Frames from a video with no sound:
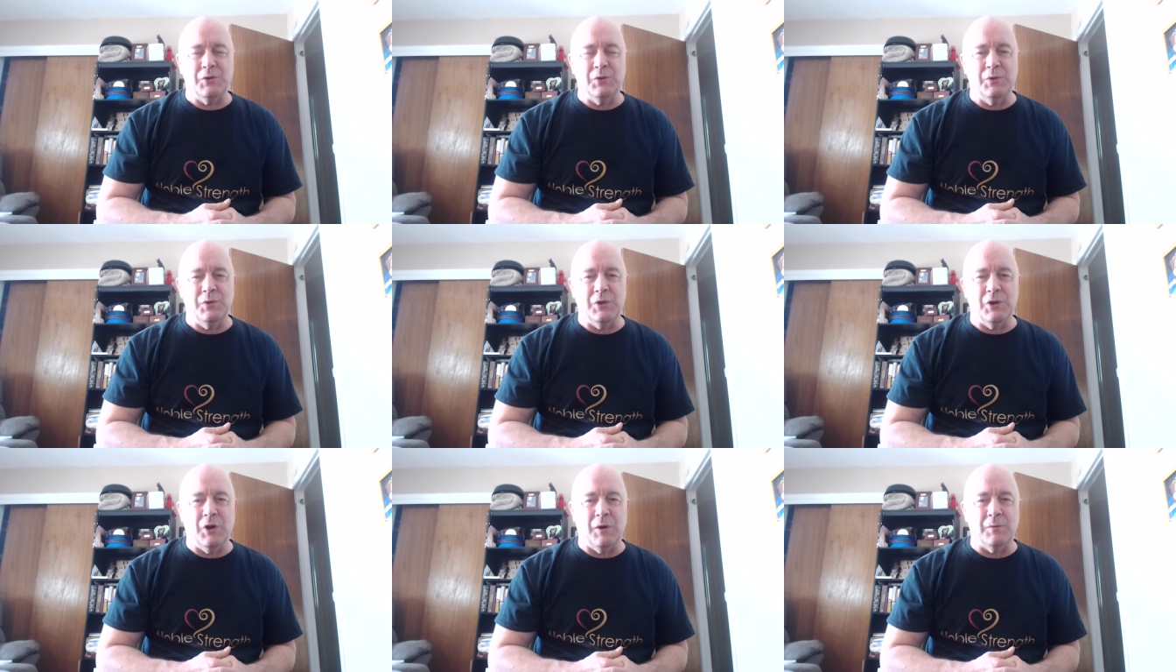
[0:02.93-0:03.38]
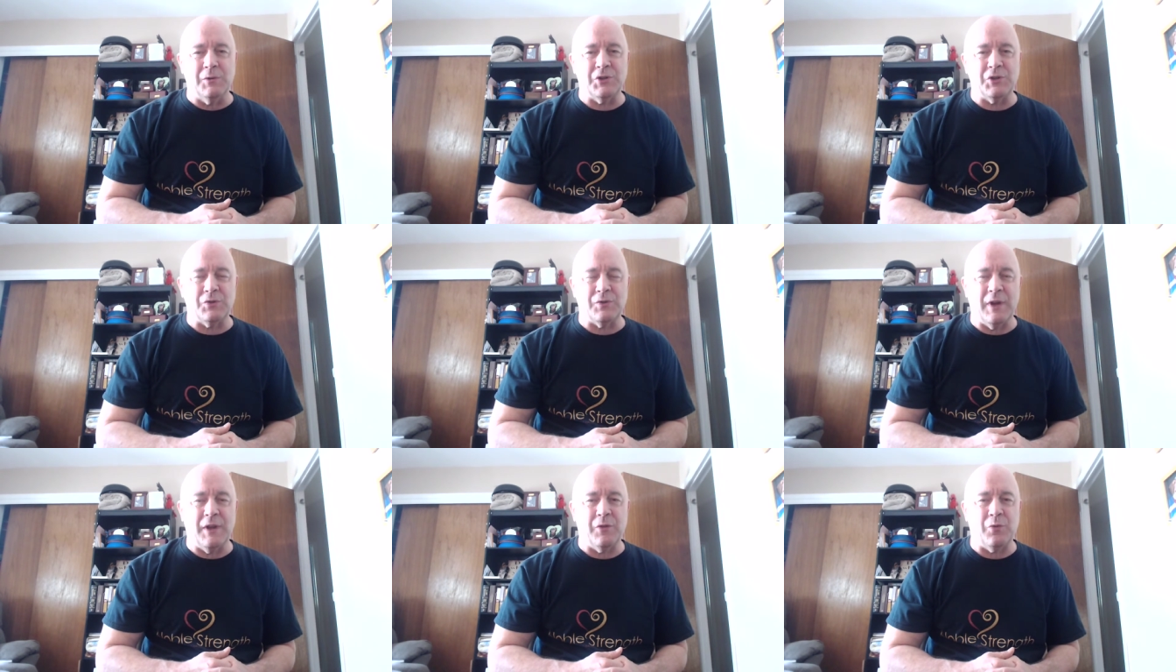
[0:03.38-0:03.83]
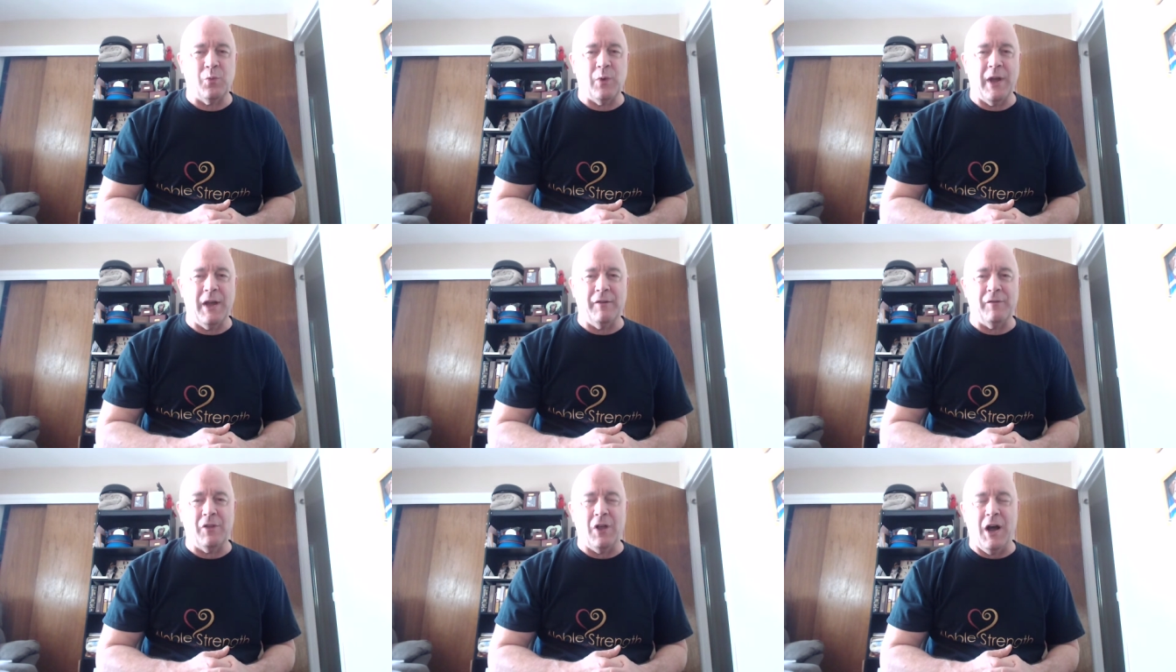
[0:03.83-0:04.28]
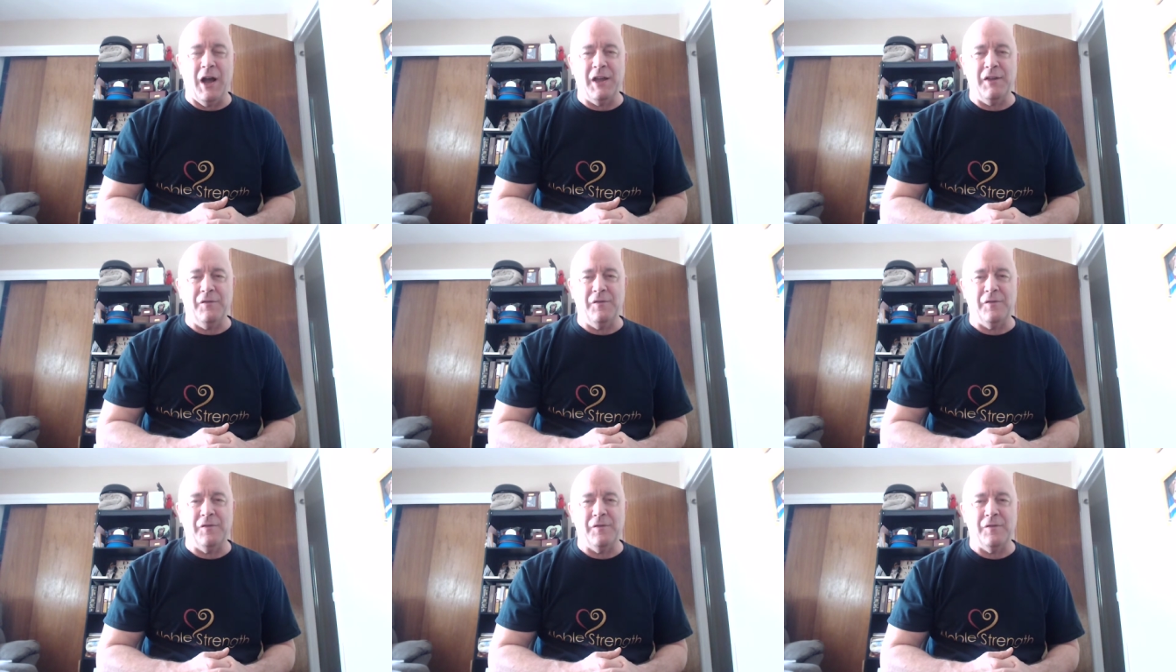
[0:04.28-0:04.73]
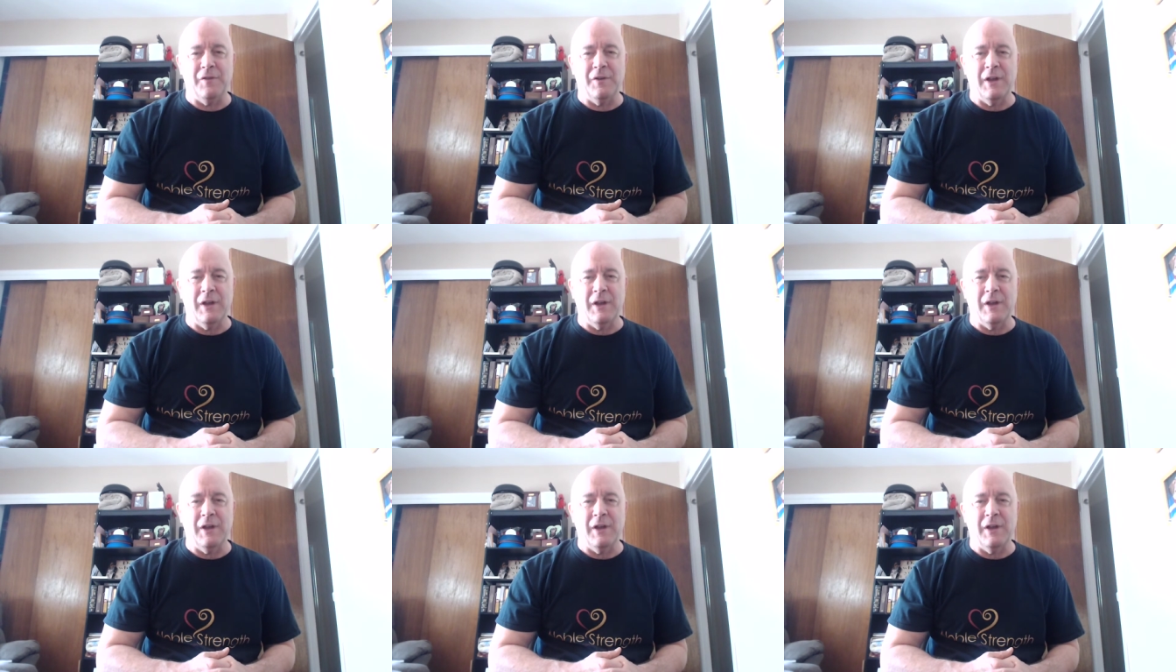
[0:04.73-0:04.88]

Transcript: to the Noble Strength Way of Life.